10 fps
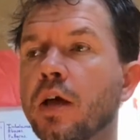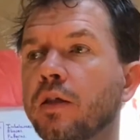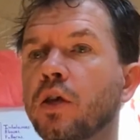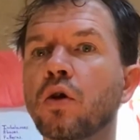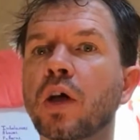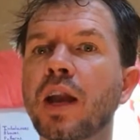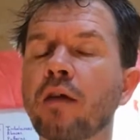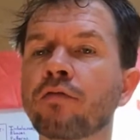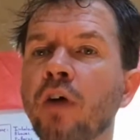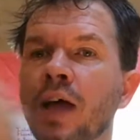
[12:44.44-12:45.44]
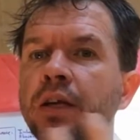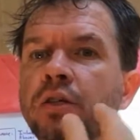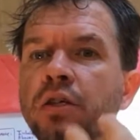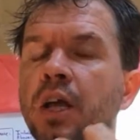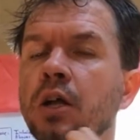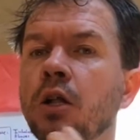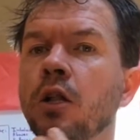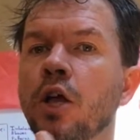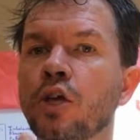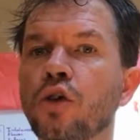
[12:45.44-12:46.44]
that you cannot find a
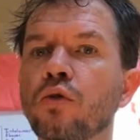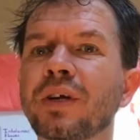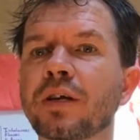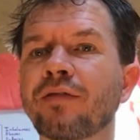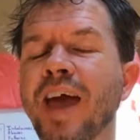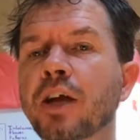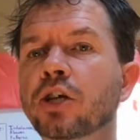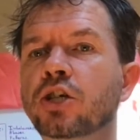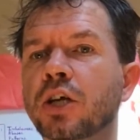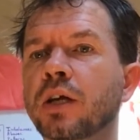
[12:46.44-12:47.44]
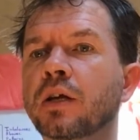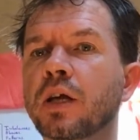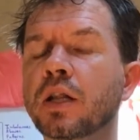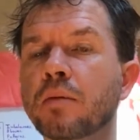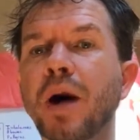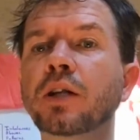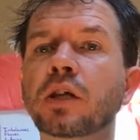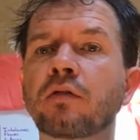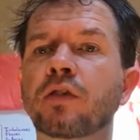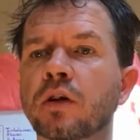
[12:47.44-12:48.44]
single unit of energy in the
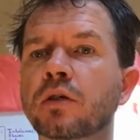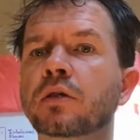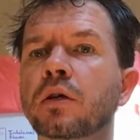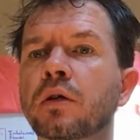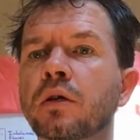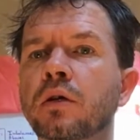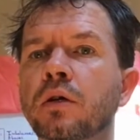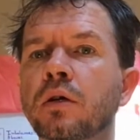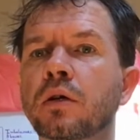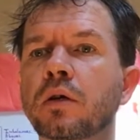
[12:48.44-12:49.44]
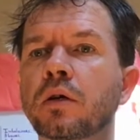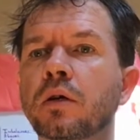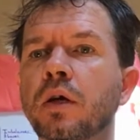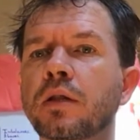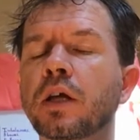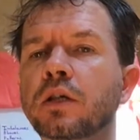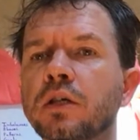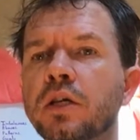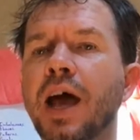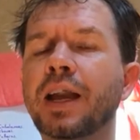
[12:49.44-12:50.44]
multiverse that
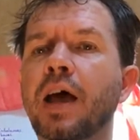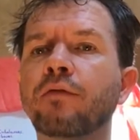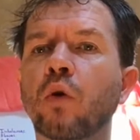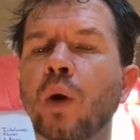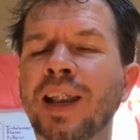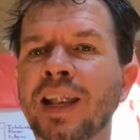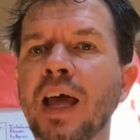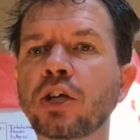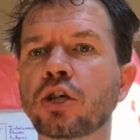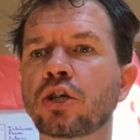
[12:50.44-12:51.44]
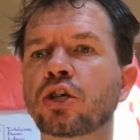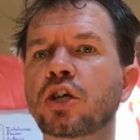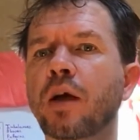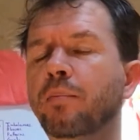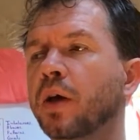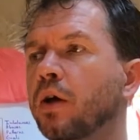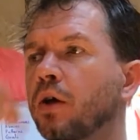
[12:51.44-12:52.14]
does not have a relationship